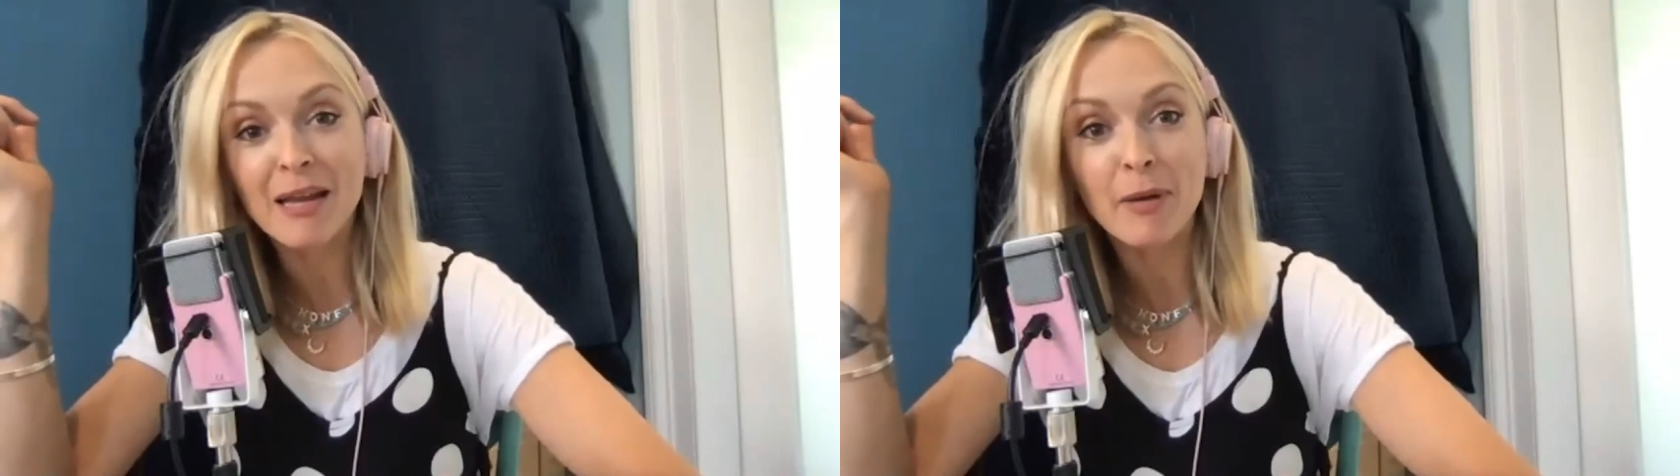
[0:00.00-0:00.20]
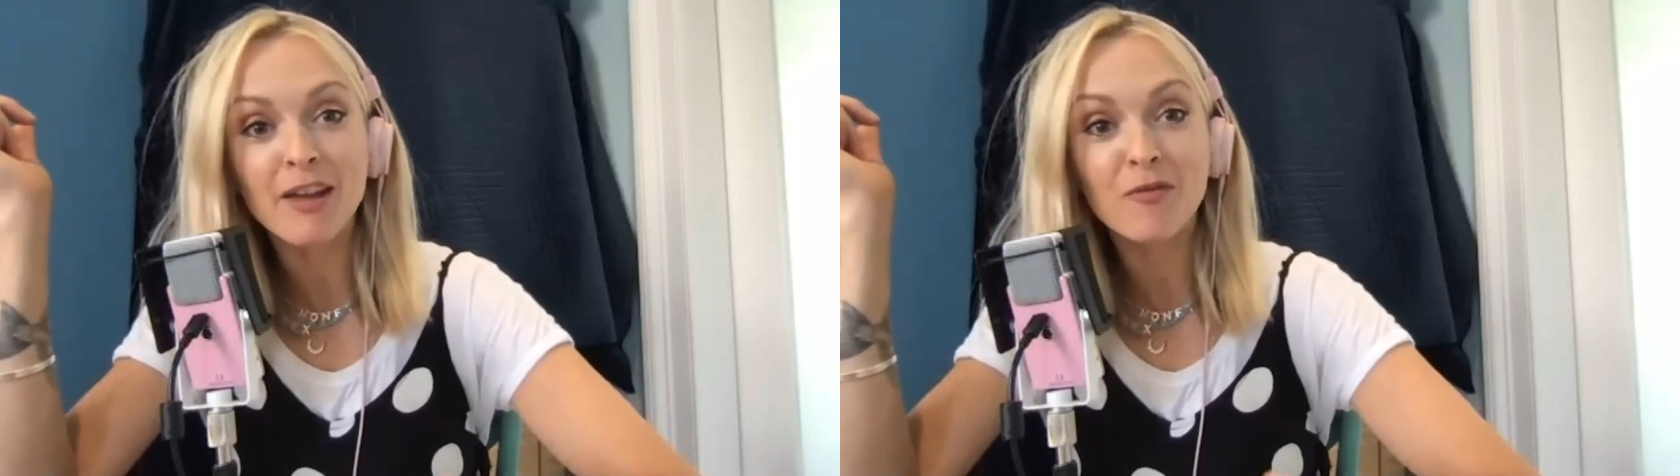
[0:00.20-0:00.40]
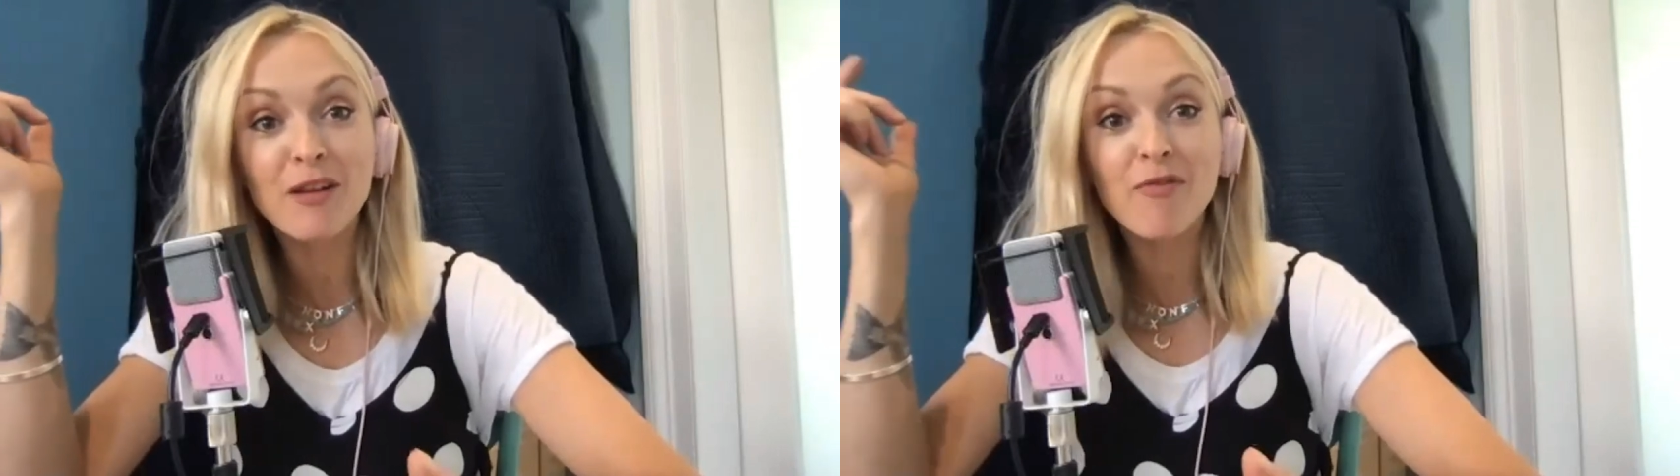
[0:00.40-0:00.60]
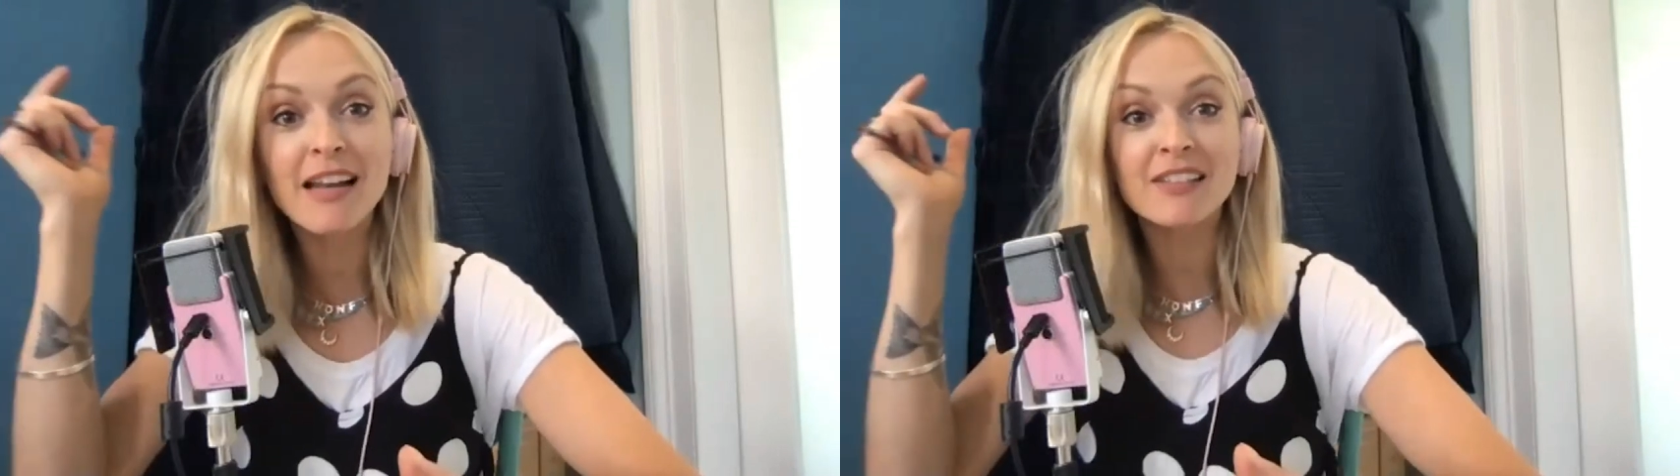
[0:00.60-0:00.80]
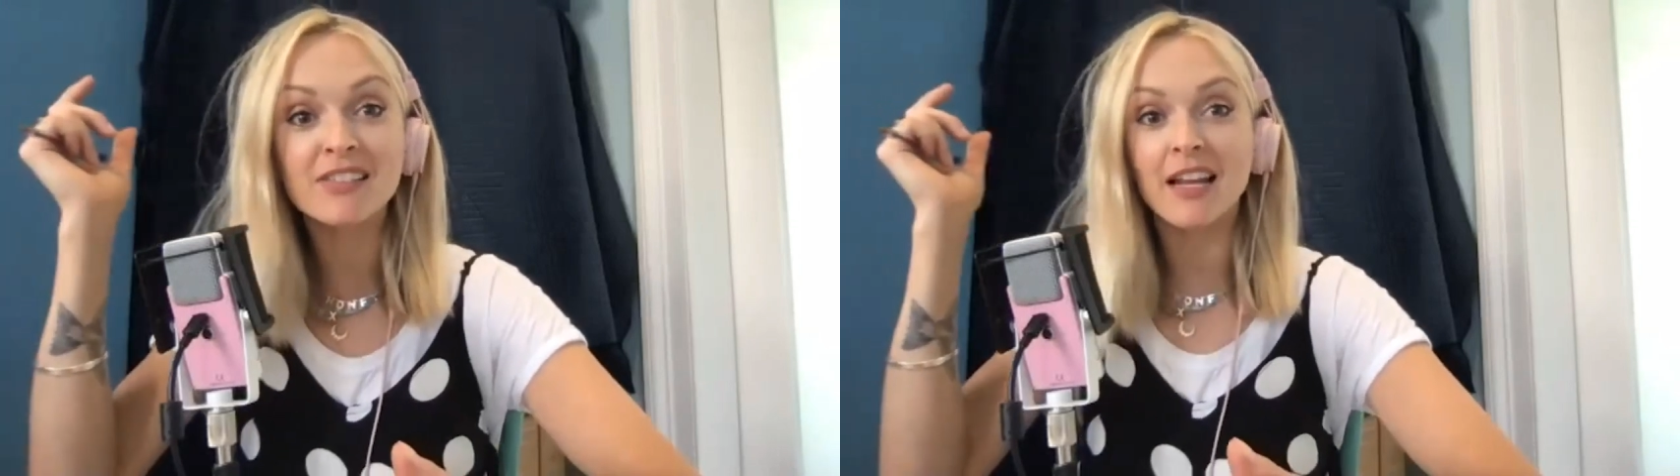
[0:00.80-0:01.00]
But if we
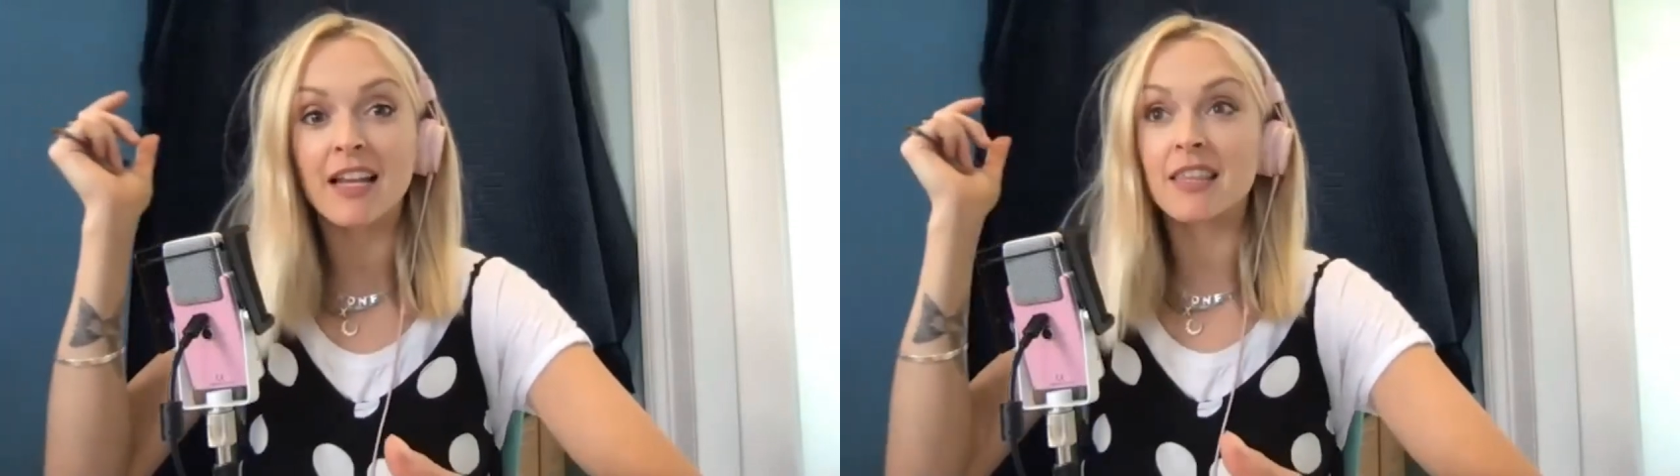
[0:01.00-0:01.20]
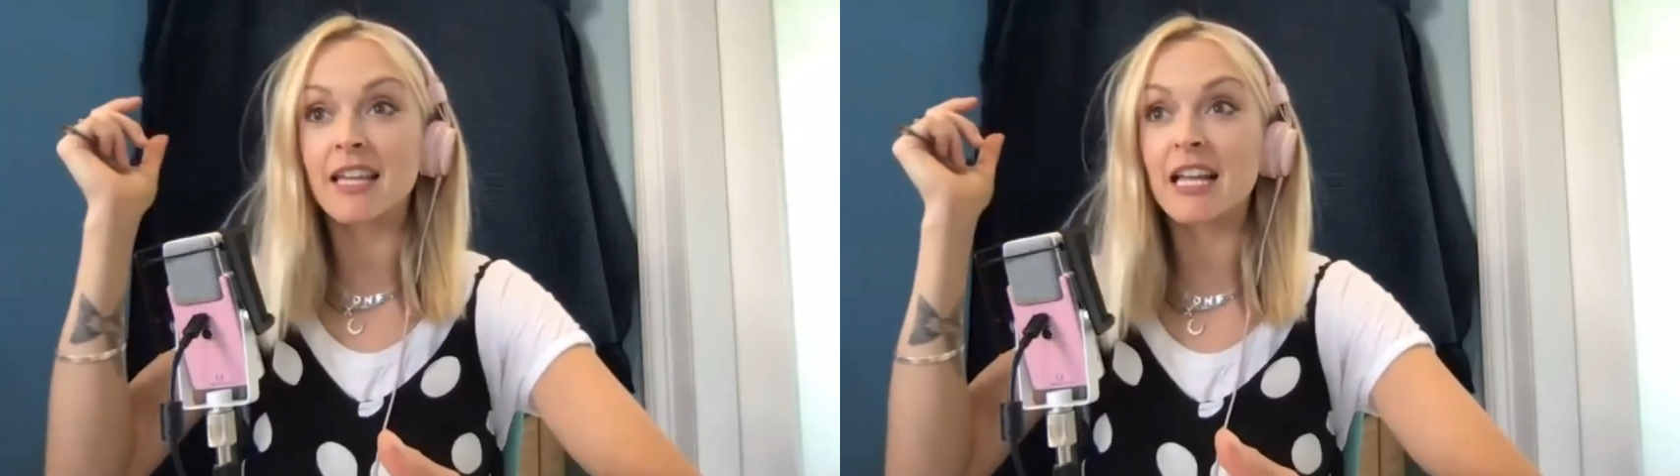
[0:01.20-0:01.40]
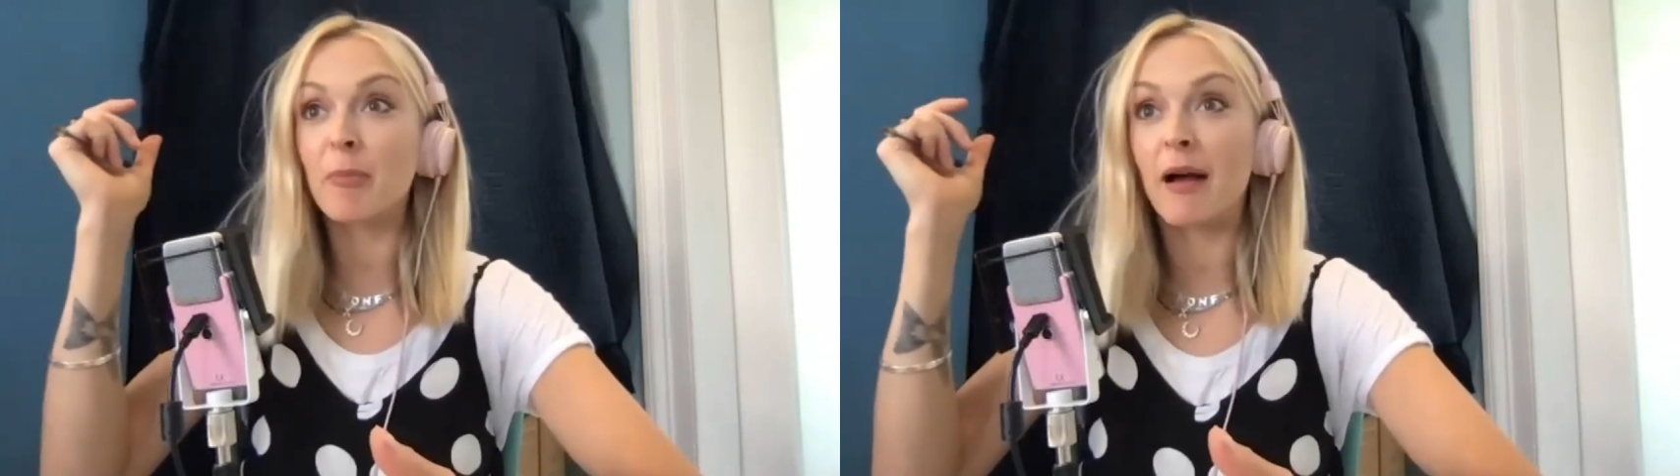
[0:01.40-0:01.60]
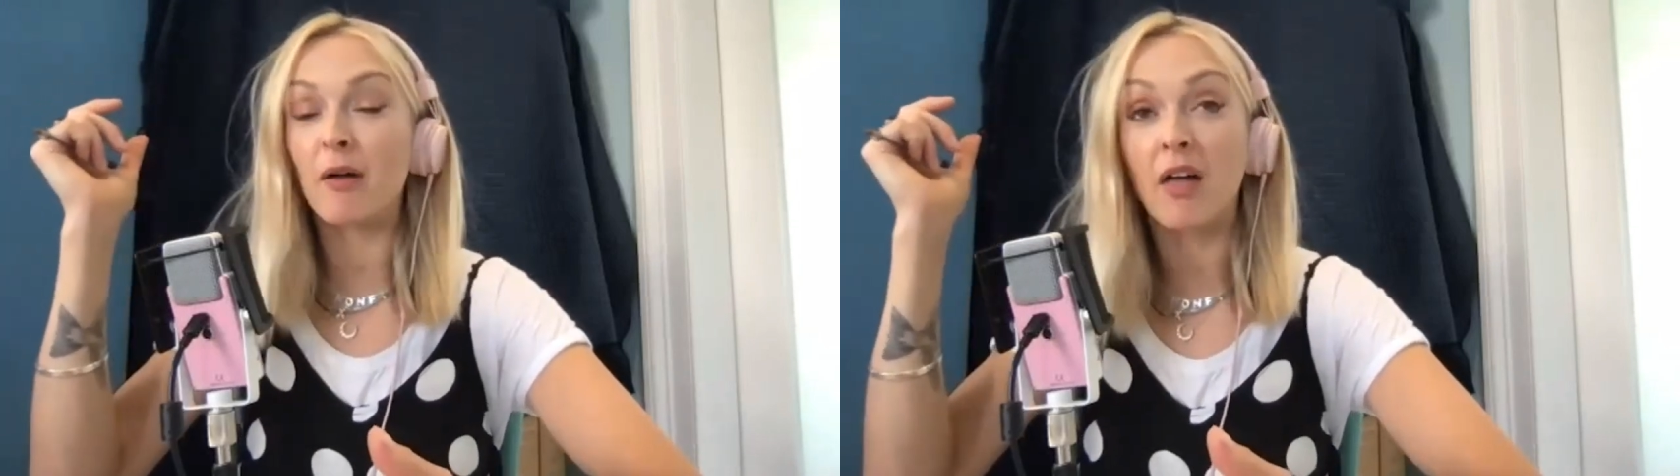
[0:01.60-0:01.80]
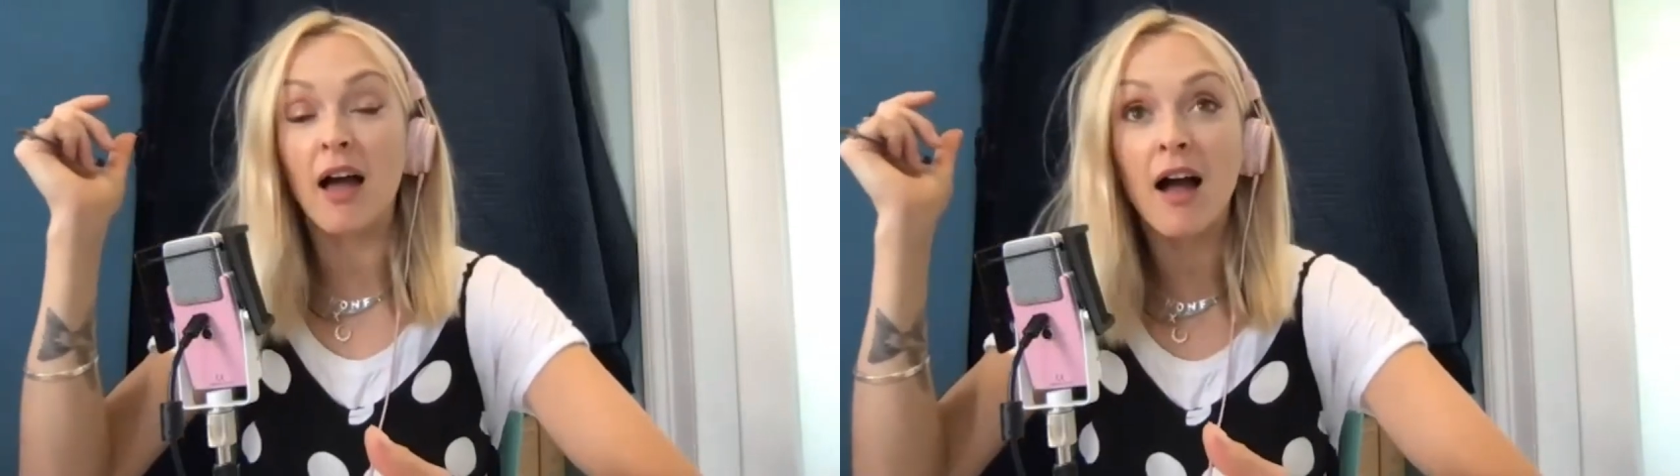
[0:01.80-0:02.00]
really sit and think
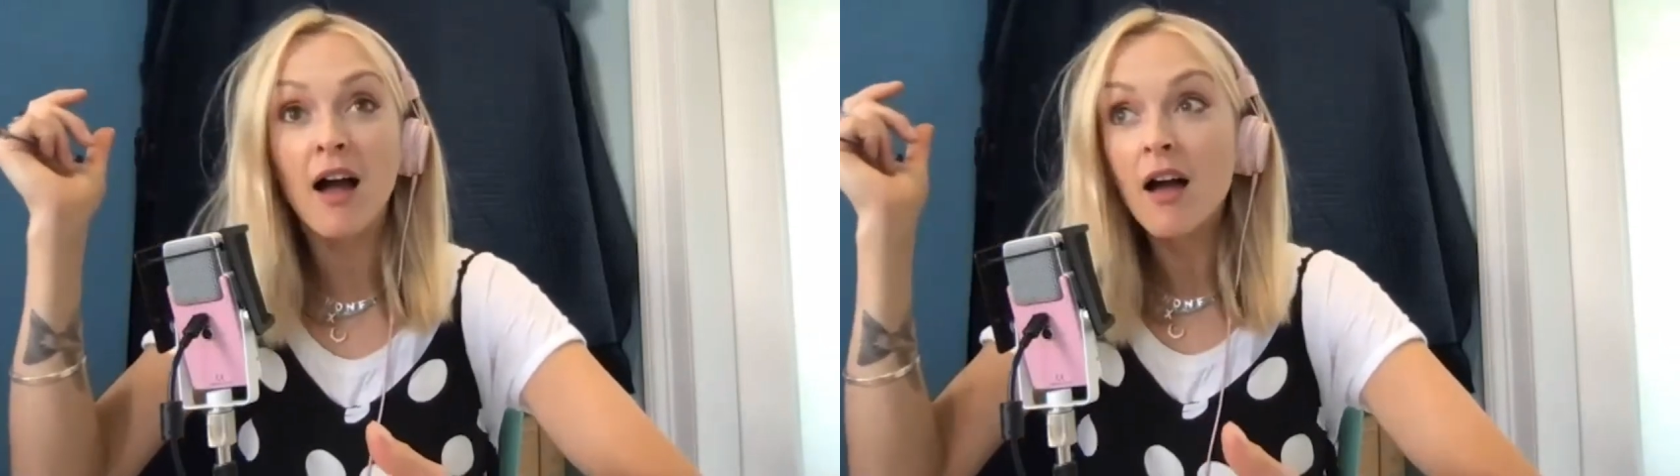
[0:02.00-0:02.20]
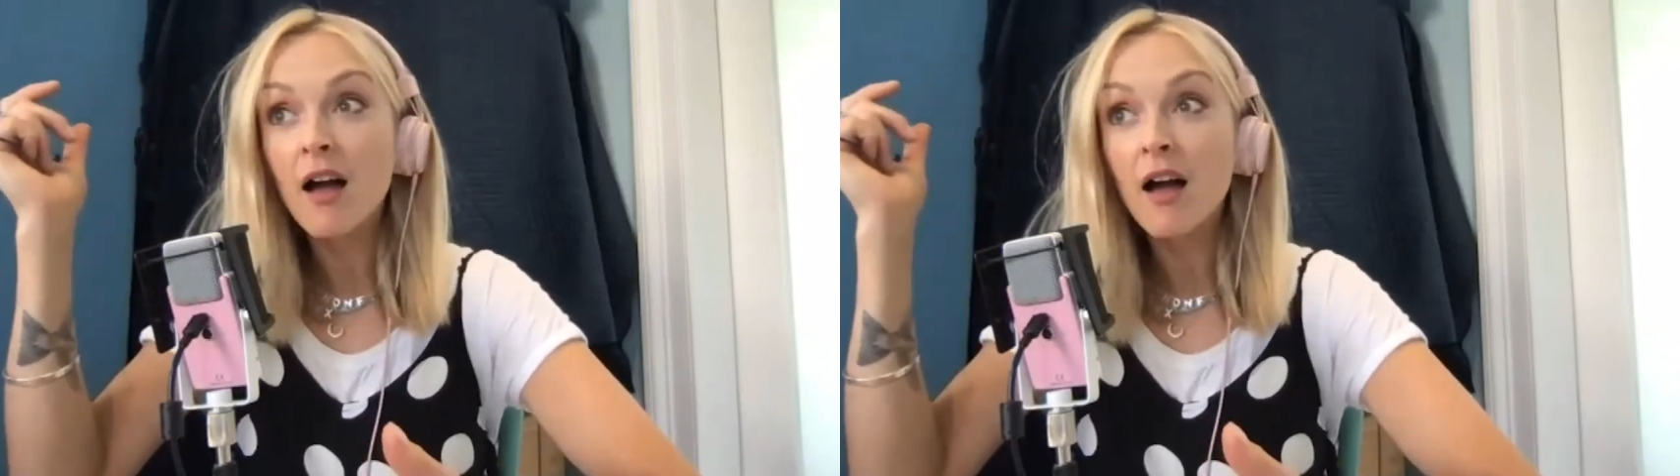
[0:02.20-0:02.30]
about that,